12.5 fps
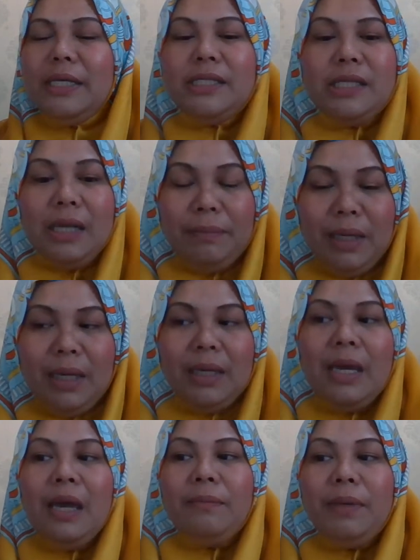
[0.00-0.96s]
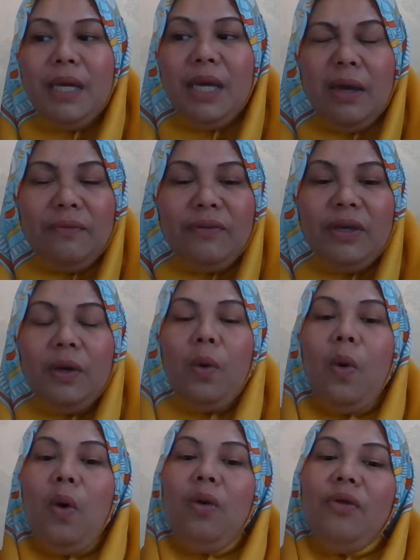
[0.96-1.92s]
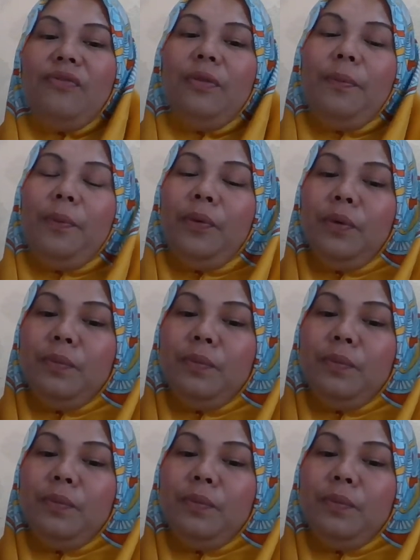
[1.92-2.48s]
Islamic behavior. All of the